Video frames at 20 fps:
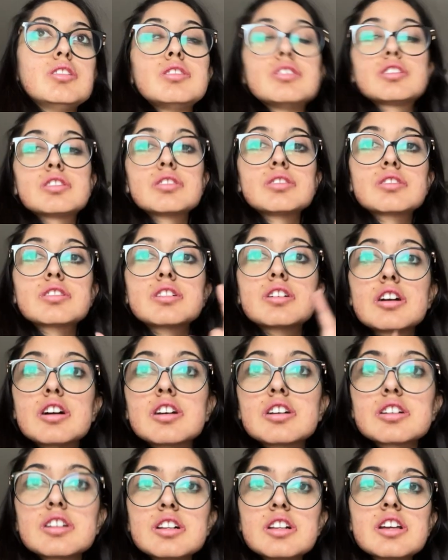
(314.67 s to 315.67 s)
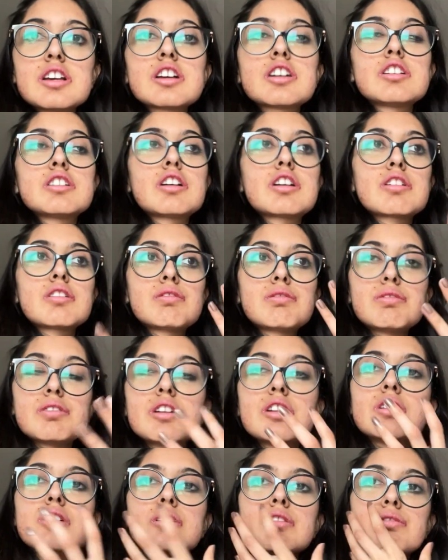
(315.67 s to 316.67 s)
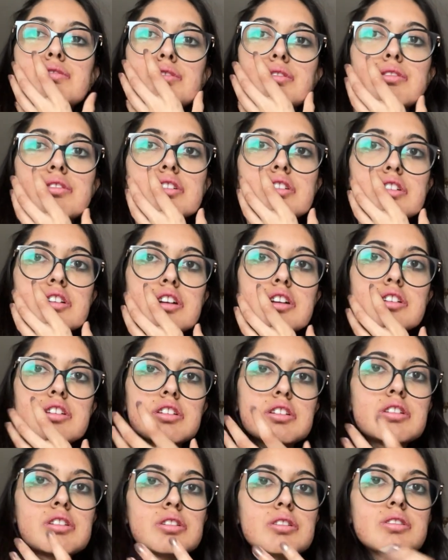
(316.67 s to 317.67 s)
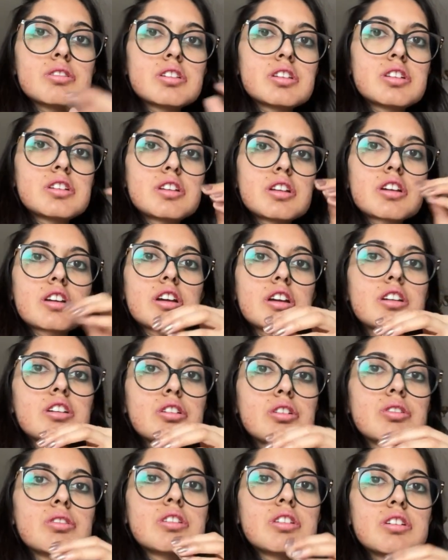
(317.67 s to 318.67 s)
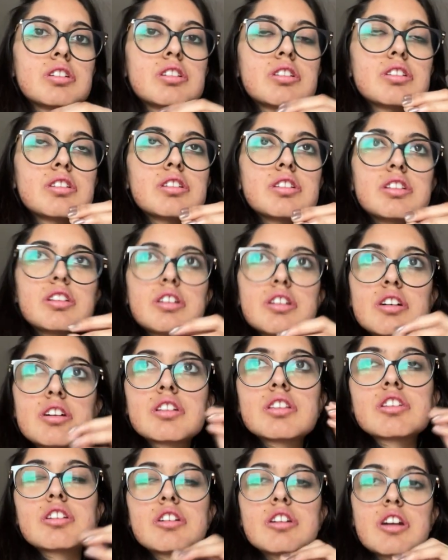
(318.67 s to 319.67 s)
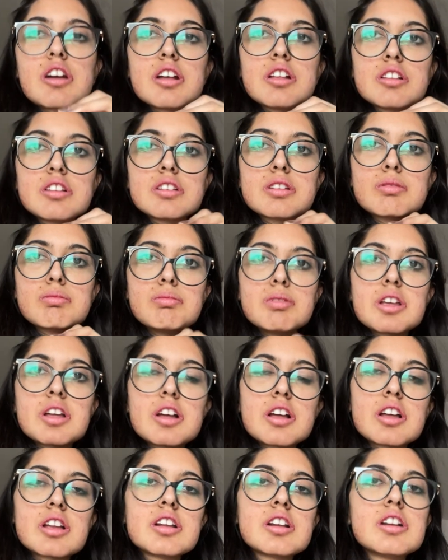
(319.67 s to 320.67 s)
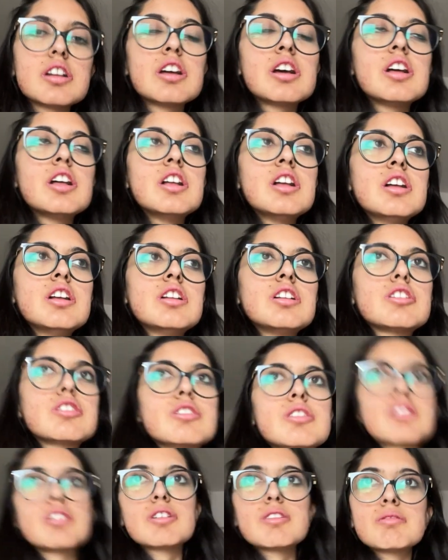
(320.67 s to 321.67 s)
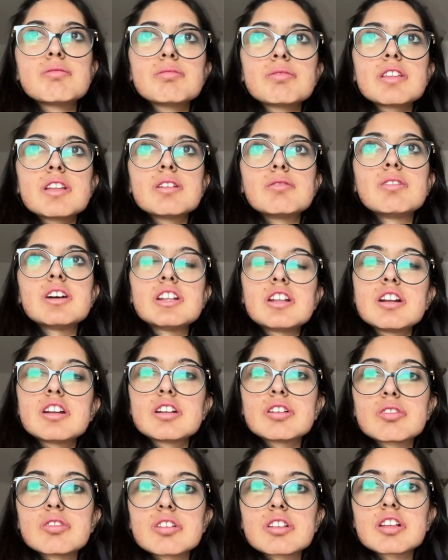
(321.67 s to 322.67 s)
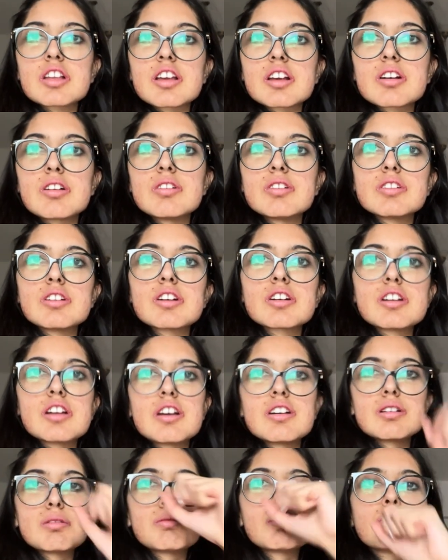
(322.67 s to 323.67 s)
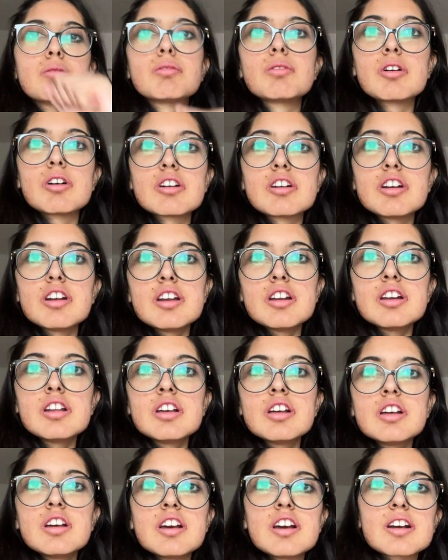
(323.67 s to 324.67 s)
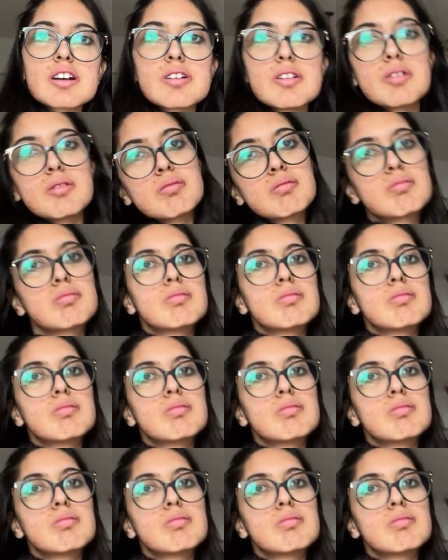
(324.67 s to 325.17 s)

Also gargling because I could feel the food residue sticking to the, the threads behind. So my dentist was like, oh, you're gonna have to put water in and go.